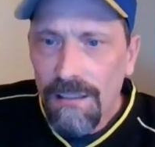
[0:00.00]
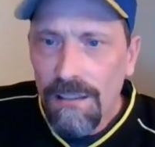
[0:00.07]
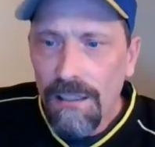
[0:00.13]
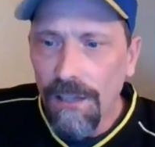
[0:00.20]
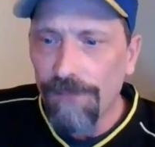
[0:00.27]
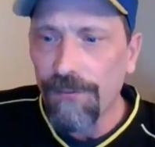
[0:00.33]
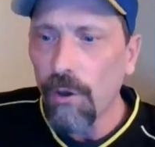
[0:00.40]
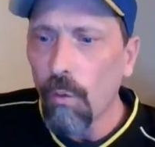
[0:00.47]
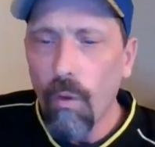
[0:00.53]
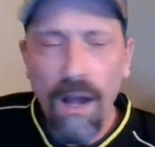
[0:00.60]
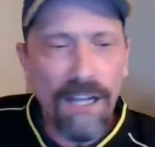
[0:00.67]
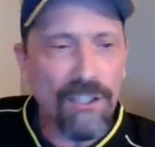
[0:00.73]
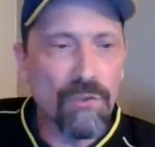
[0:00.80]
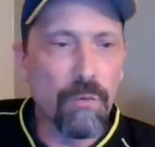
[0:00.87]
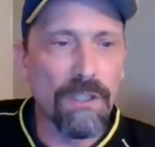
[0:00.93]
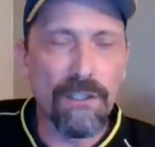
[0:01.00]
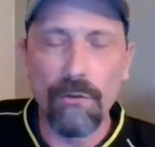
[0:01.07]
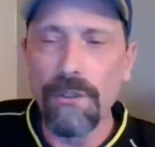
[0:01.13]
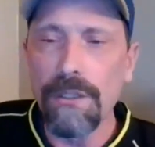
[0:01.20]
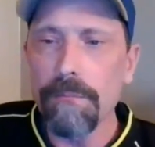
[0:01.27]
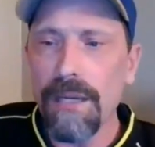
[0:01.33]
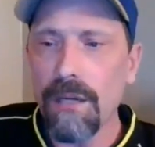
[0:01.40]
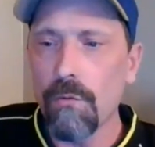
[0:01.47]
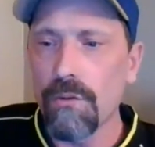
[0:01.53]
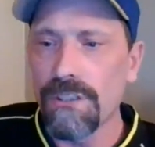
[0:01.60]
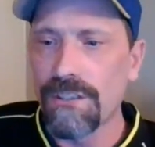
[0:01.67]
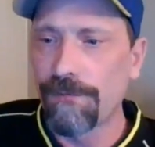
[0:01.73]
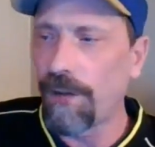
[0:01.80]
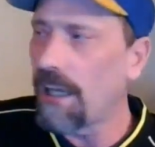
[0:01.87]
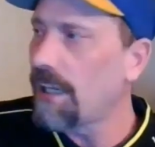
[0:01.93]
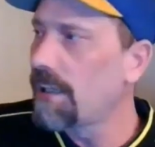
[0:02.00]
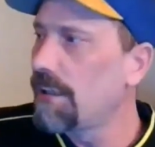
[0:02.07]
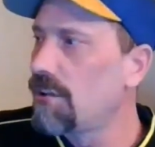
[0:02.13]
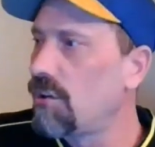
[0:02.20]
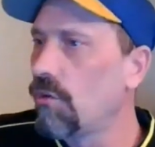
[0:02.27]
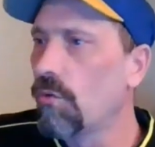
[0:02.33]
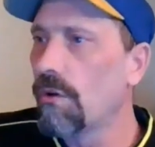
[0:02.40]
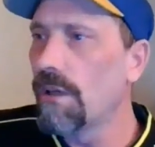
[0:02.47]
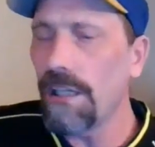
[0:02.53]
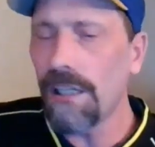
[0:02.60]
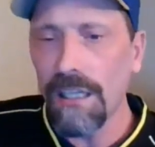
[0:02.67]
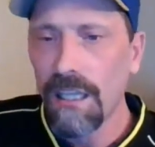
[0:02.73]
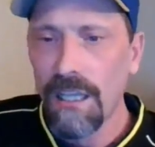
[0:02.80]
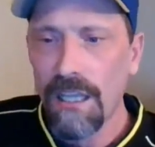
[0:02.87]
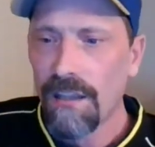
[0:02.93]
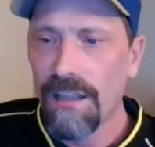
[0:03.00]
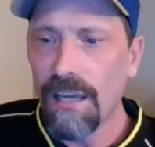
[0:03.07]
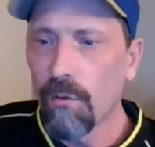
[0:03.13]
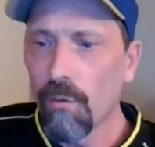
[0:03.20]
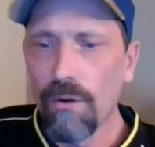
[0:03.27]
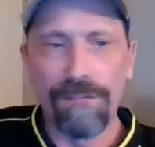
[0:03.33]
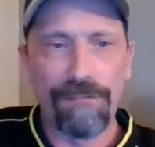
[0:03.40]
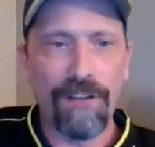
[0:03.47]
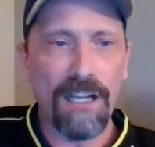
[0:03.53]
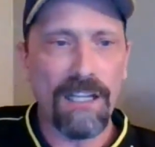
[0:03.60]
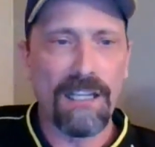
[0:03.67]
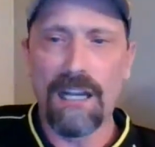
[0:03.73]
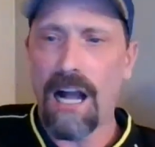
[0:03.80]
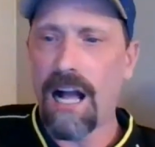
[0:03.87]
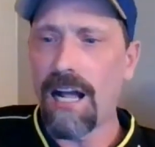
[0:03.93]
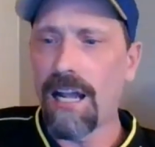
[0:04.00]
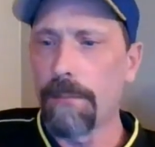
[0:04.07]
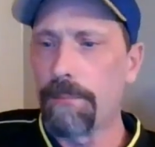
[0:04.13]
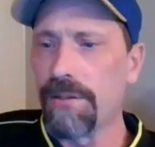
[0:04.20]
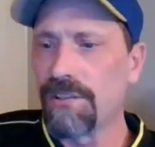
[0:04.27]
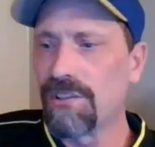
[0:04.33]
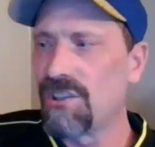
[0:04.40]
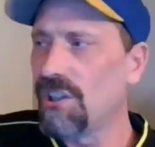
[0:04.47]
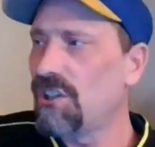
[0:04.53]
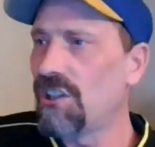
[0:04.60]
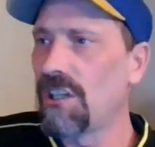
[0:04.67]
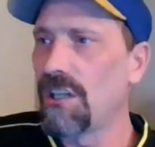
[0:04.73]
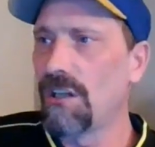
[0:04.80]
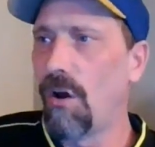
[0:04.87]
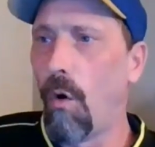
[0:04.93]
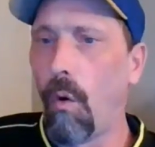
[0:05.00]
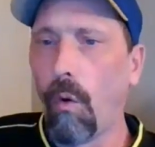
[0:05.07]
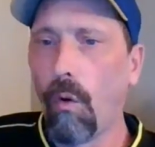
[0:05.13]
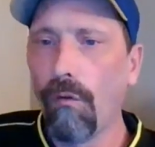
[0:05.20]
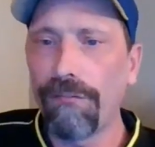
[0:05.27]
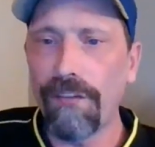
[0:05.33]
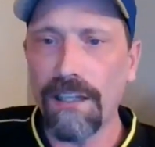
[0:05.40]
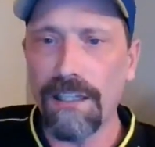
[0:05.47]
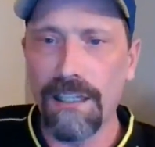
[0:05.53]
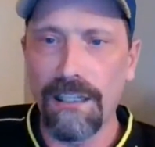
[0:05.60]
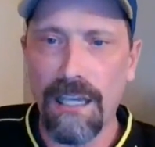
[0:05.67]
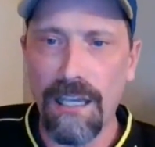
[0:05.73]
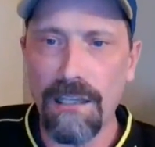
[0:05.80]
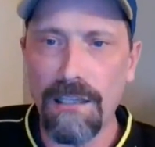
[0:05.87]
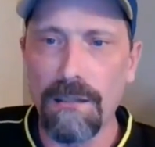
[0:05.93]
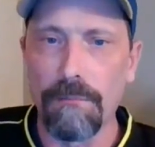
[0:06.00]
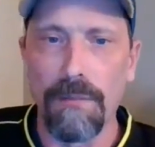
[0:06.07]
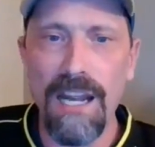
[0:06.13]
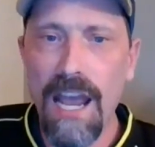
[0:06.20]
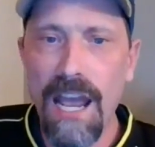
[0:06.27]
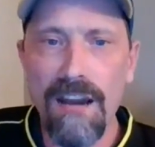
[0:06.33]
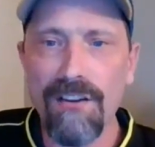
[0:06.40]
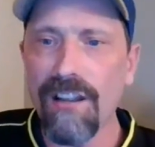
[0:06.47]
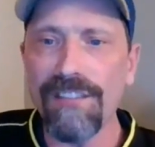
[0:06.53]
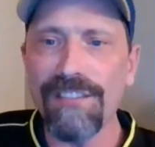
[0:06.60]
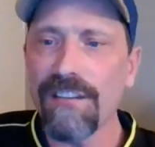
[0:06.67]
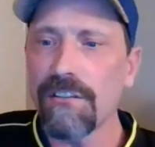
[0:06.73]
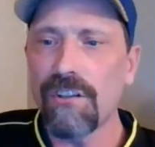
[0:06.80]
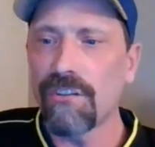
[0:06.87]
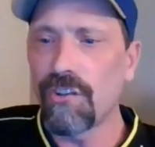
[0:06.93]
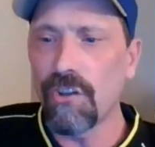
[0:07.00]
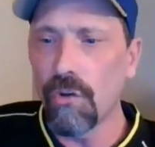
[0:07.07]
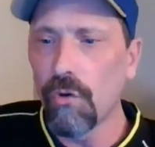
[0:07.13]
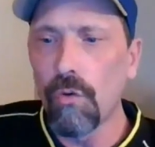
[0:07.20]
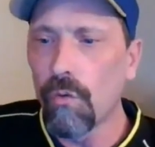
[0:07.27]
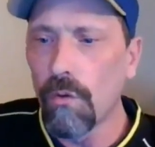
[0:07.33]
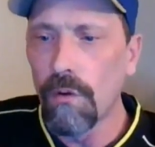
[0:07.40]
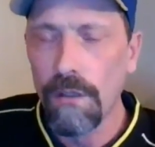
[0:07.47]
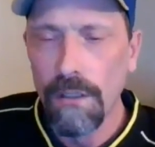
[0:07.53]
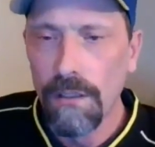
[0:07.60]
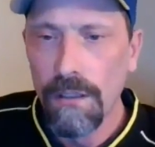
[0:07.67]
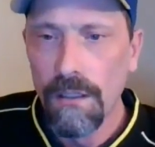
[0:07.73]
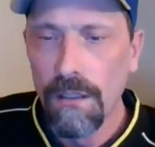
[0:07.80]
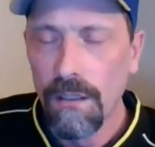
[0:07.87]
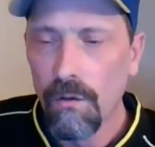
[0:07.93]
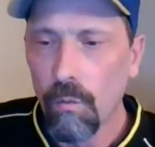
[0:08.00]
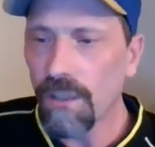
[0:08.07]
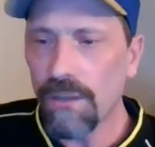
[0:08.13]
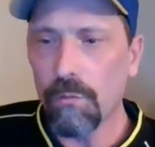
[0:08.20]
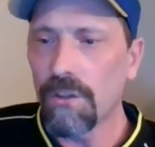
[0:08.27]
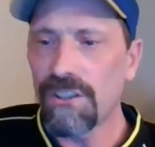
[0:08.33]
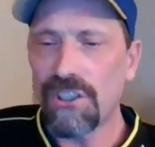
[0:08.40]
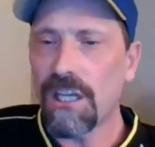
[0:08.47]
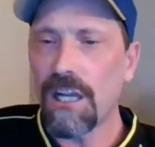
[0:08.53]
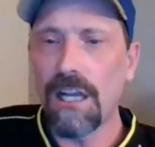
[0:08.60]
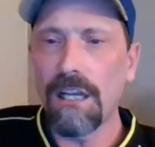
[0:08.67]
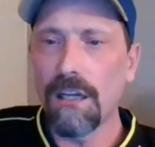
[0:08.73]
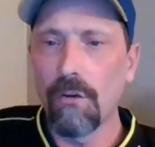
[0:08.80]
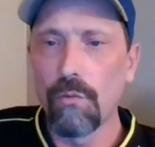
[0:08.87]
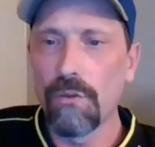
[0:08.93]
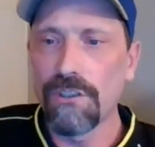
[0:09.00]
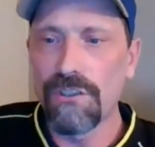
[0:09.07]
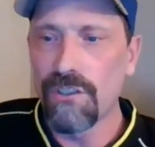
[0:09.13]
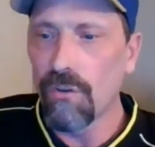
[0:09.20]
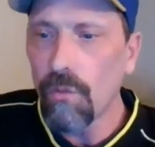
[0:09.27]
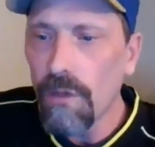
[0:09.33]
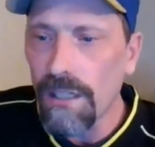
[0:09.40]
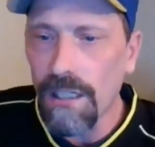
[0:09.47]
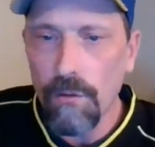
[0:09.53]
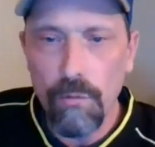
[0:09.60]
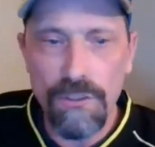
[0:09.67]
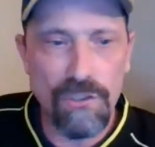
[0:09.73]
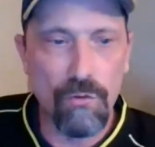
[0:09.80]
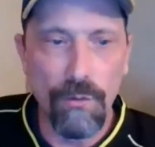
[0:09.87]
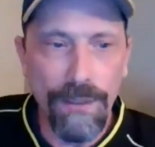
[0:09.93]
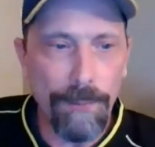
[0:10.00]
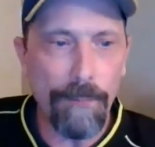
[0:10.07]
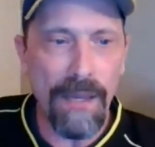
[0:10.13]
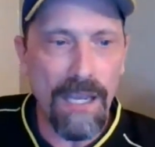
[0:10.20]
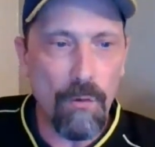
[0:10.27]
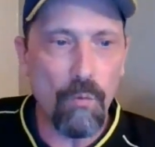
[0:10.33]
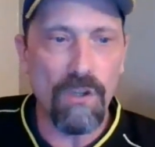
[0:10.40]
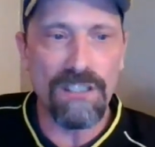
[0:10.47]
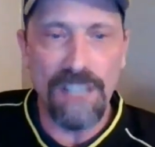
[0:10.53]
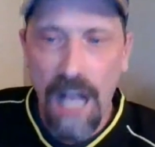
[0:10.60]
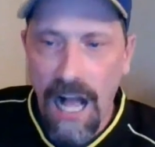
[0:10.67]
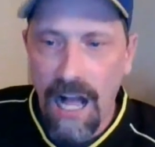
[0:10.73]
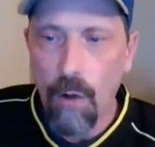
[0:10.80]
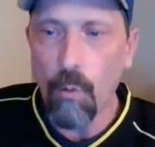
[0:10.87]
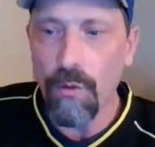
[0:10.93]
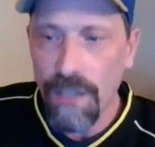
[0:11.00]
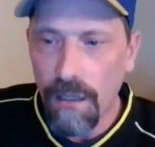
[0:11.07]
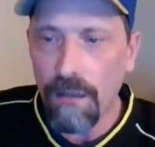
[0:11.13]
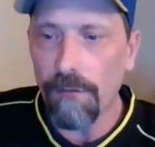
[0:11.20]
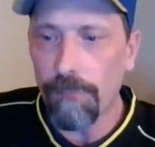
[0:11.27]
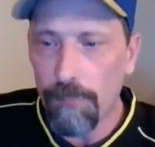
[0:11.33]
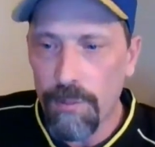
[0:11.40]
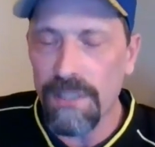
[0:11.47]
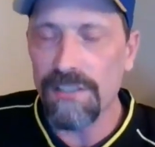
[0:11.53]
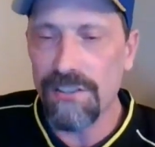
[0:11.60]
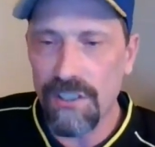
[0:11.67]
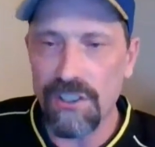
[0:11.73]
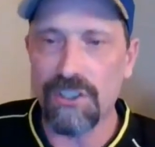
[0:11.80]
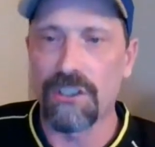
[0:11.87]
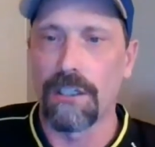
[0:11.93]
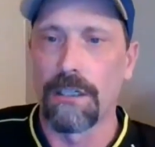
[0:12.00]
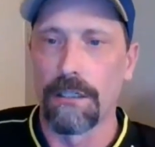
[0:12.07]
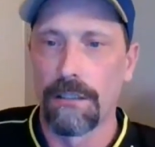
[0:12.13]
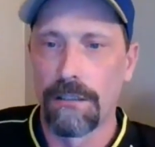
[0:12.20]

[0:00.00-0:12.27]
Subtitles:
If you watched what Green Bay was fucking doing, they were fucking out of position the whole fucking game. It had nothing to do with what Chicago was doing. It was Green Bay was out of position.